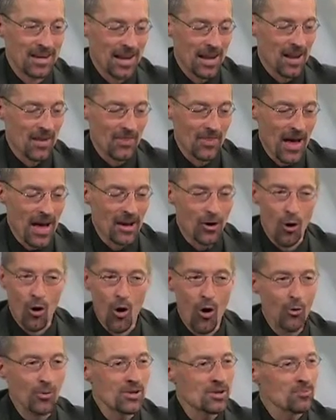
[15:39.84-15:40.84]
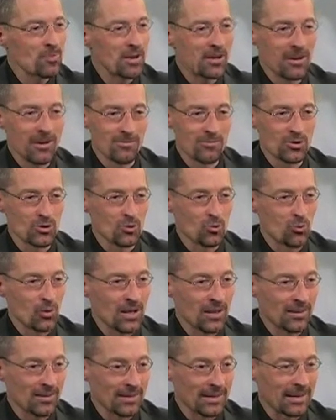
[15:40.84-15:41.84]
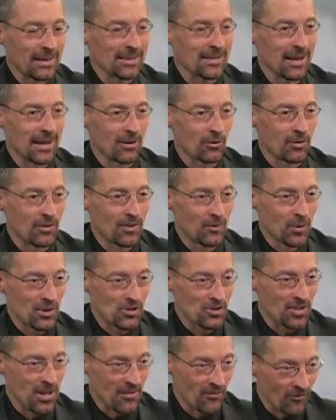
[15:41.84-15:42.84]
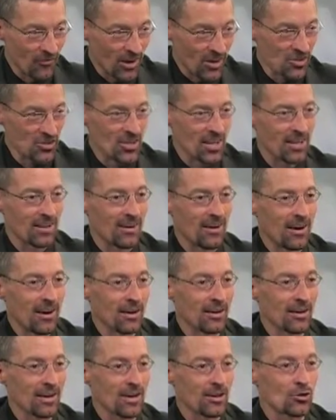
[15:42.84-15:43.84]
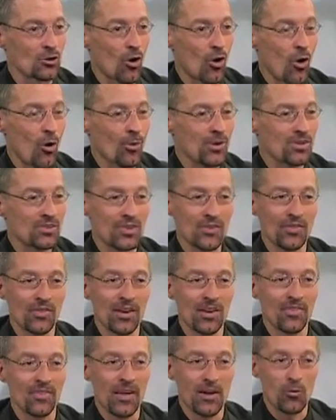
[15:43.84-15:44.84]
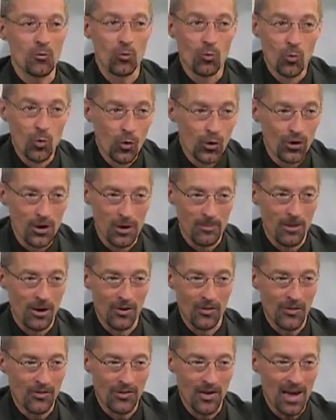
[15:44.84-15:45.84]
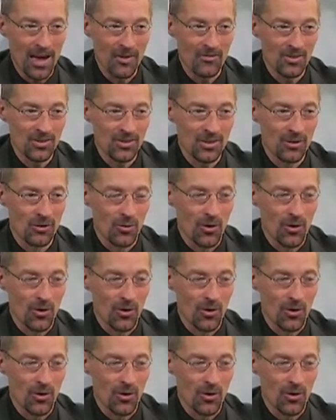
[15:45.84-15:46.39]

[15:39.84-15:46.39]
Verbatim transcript: And that always becomes the weak link and the, which they fixate on. It's always the thing they worry about that they haven't done